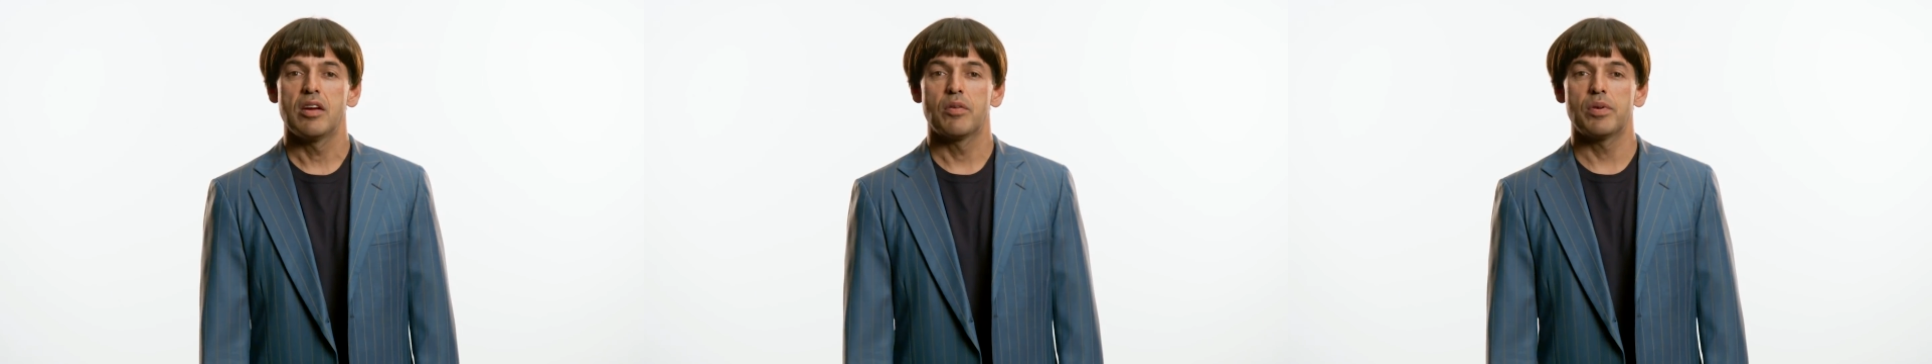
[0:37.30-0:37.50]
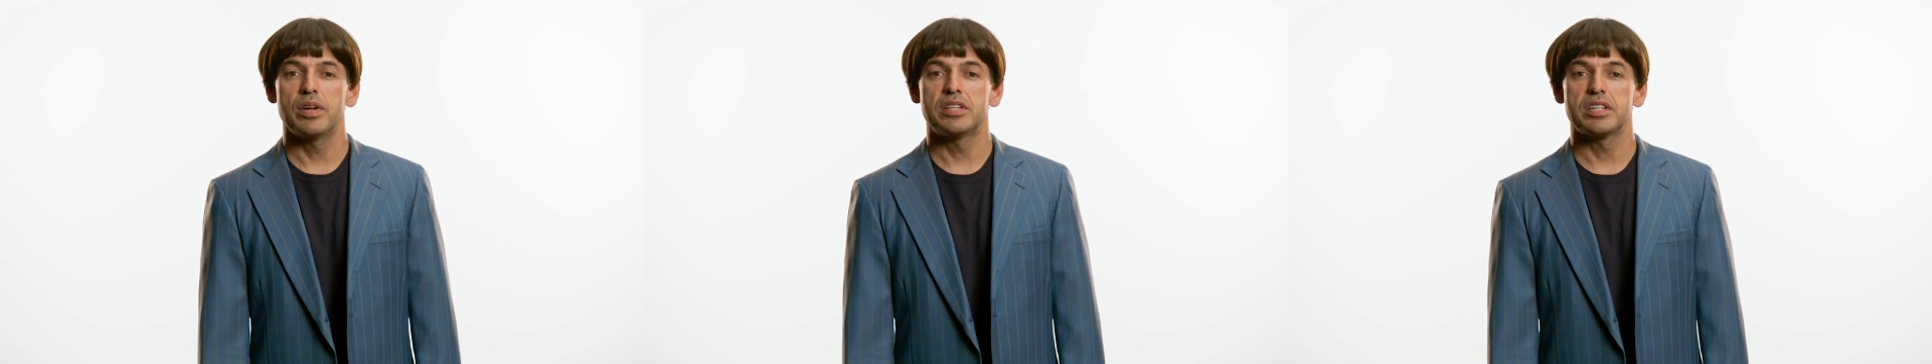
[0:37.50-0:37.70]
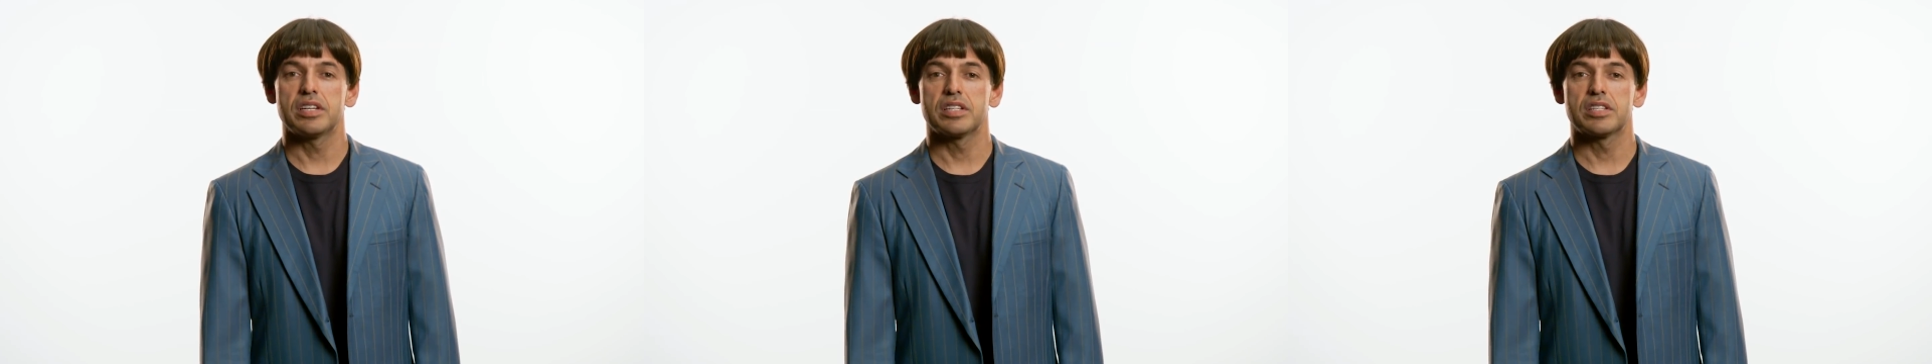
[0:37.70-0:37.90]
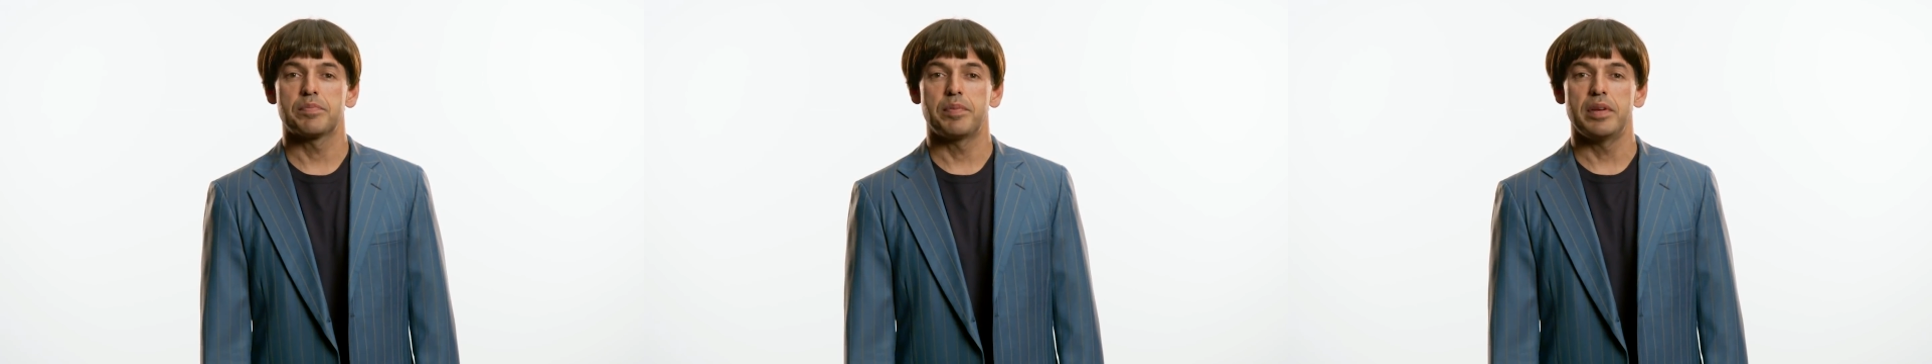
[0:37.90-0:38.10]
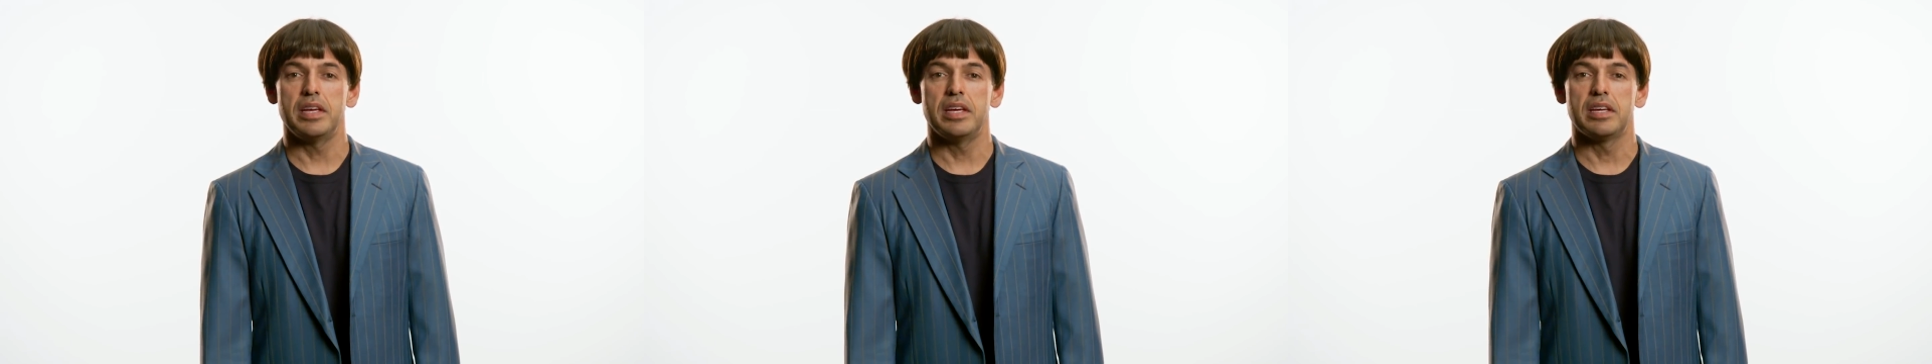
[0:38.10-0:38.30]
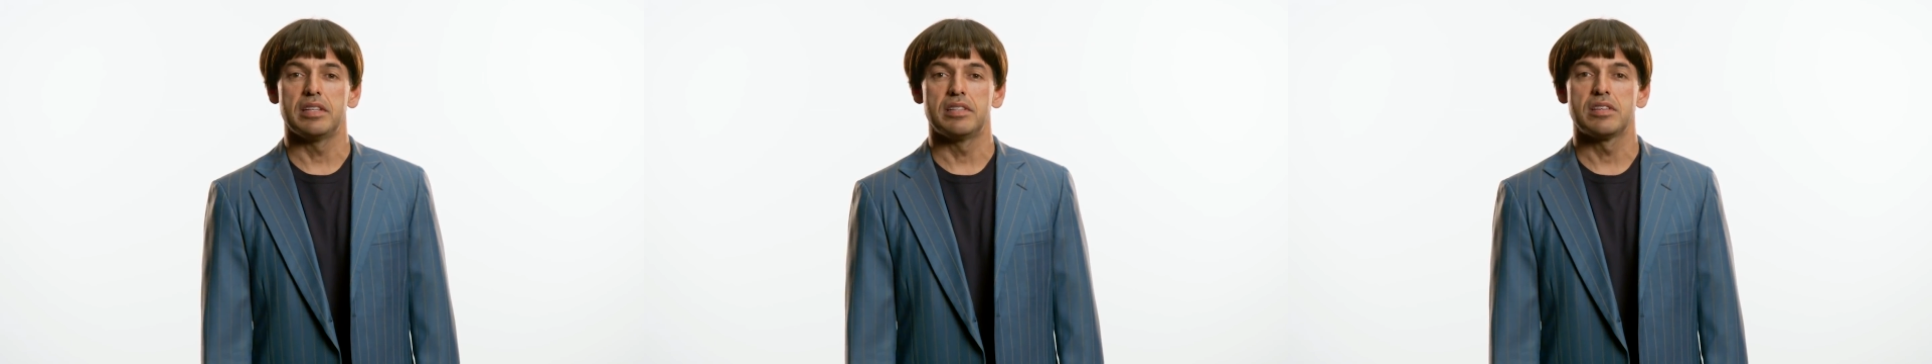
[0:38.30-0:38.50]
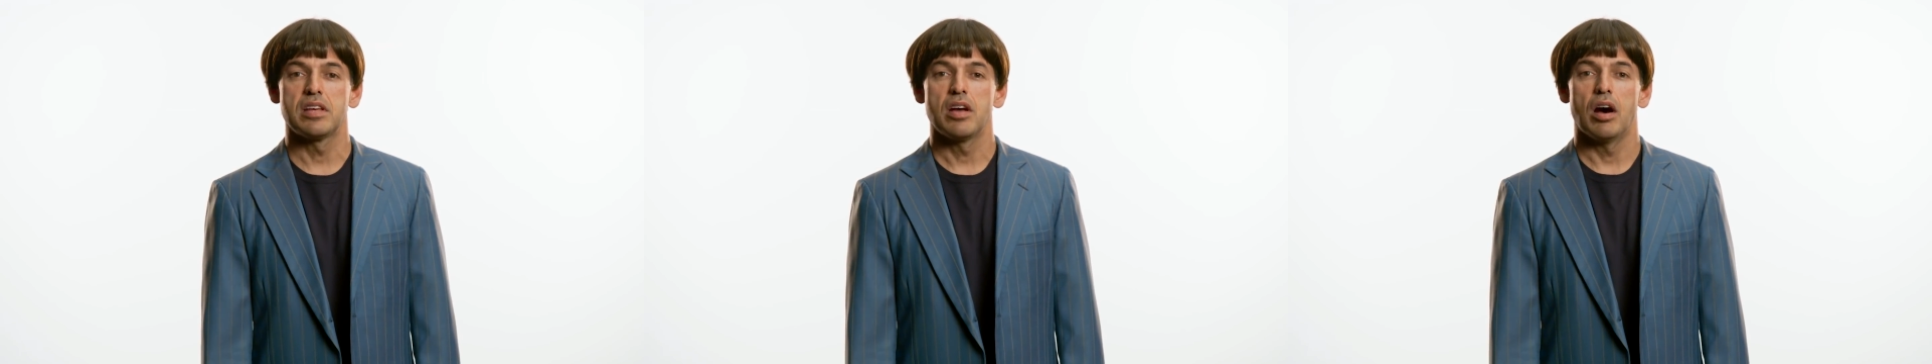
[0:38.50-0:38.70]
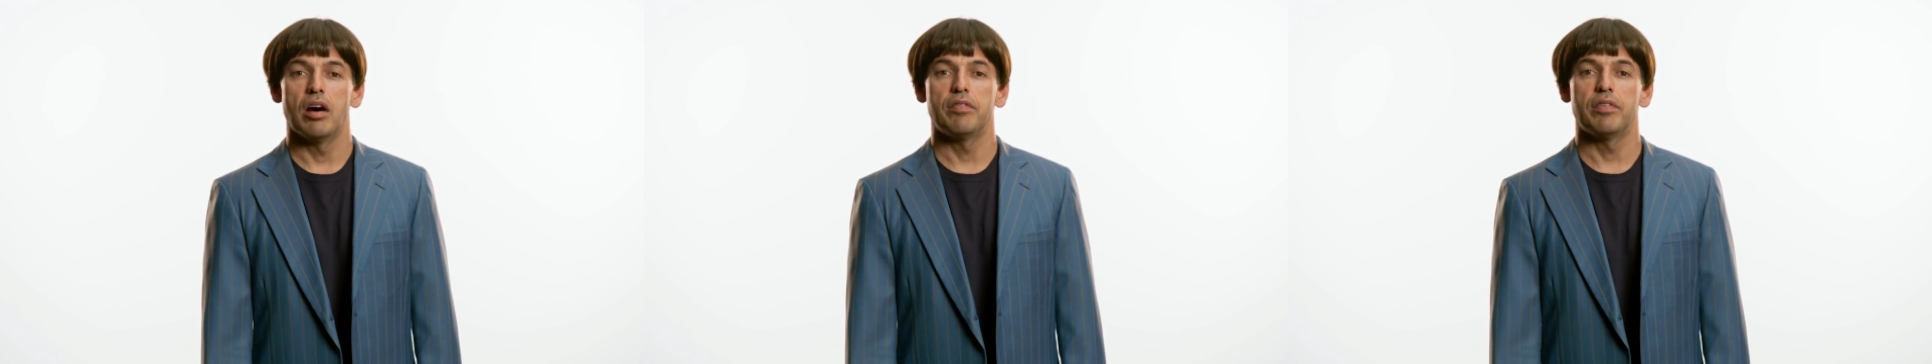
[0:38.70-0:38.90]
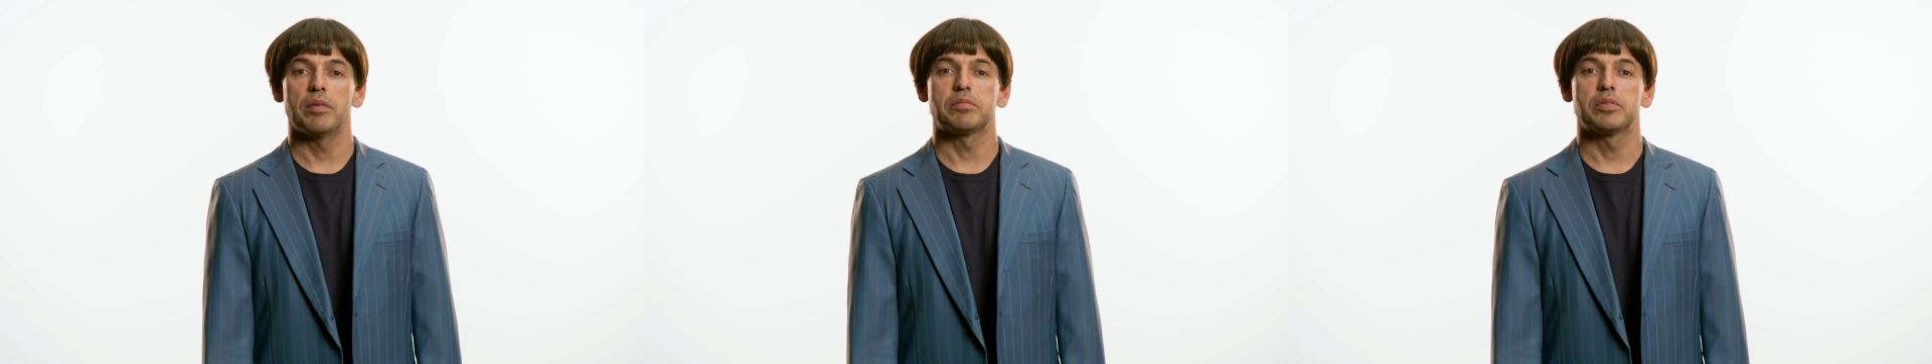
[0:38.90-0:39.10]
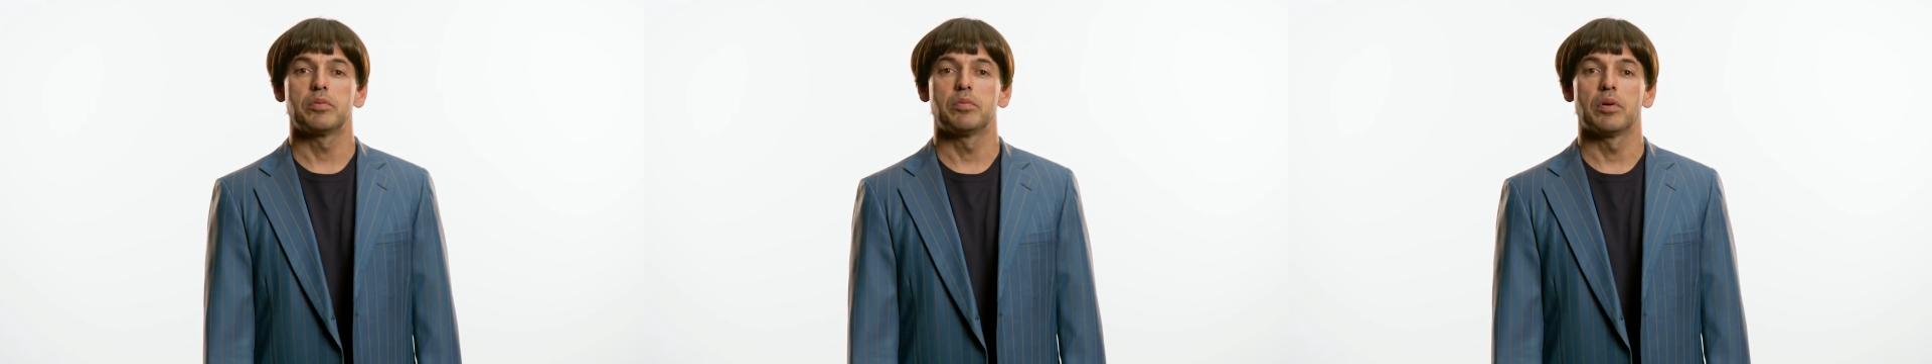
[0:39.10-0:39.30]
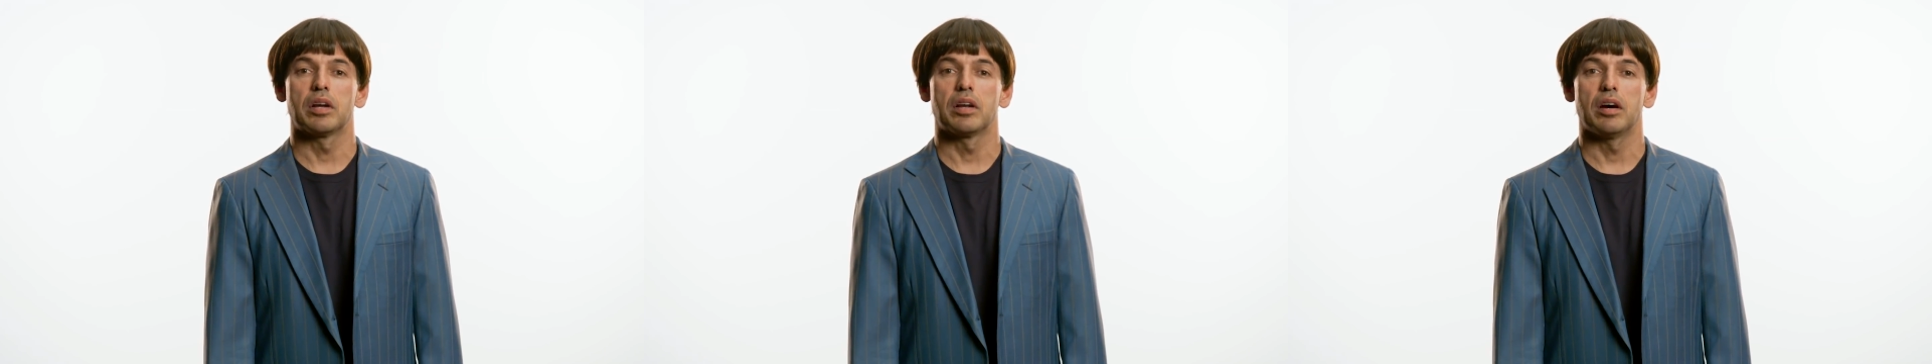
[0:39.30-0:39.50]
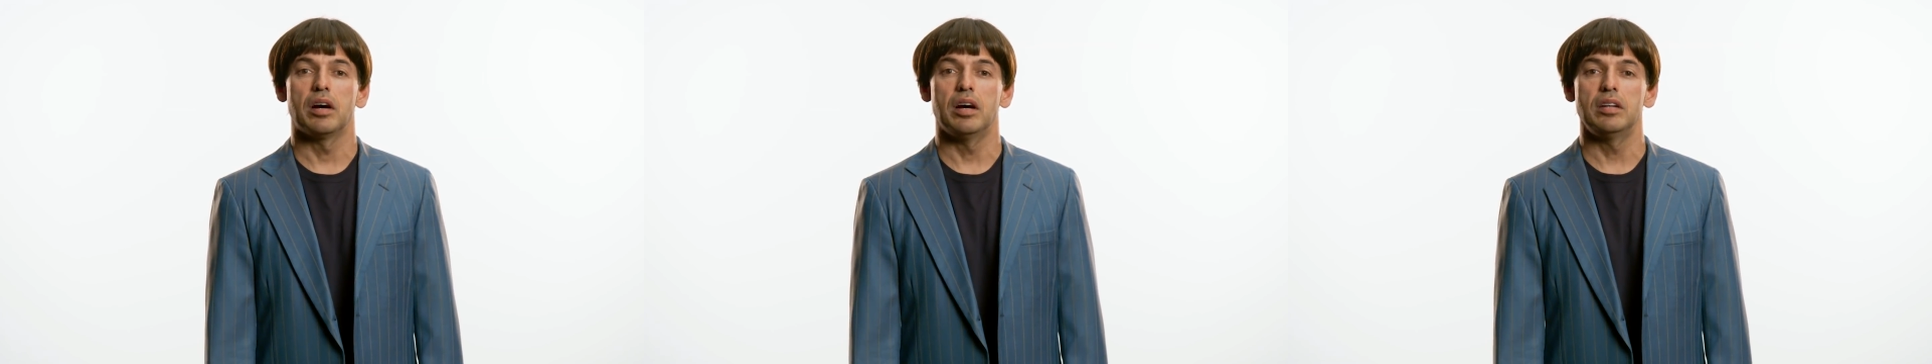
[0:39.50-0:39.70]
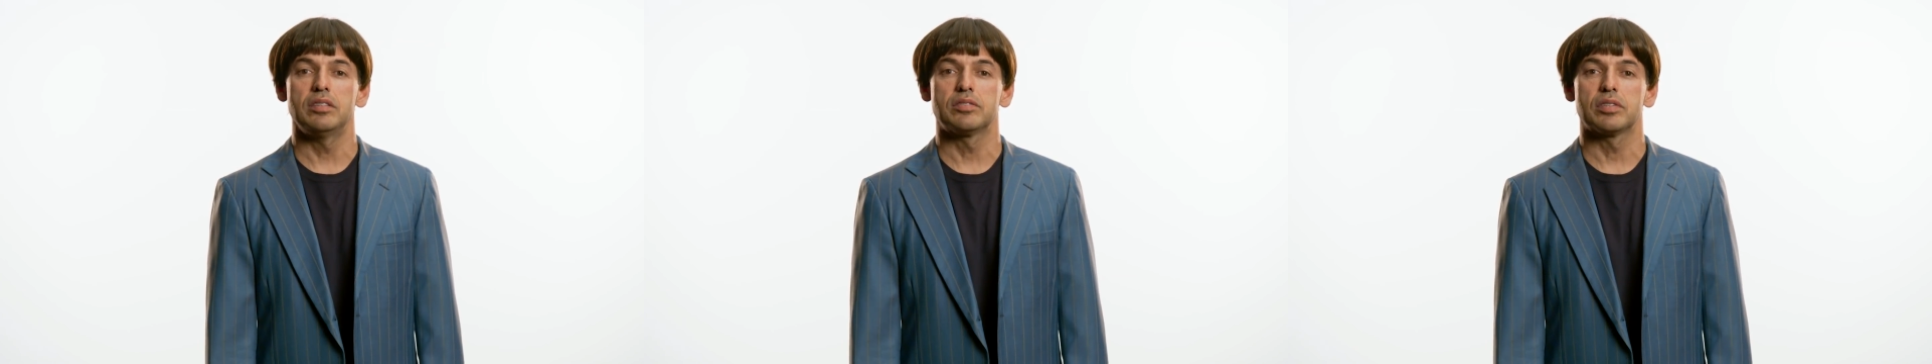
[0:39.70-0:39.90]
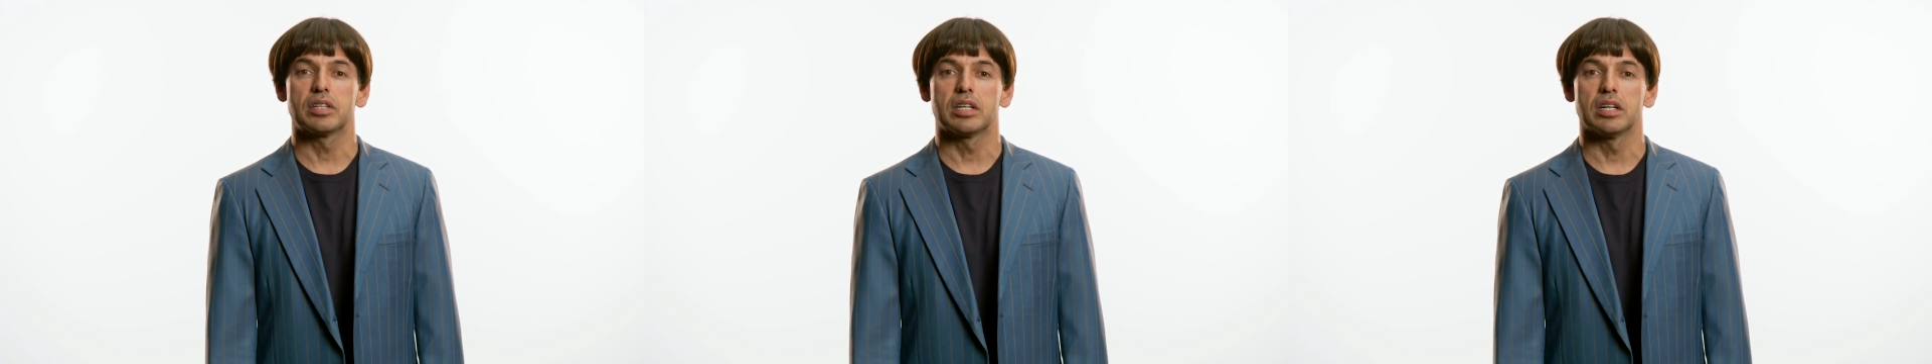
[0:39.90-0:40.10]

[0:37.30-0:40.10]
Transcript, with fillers: reaching speeds of up to 100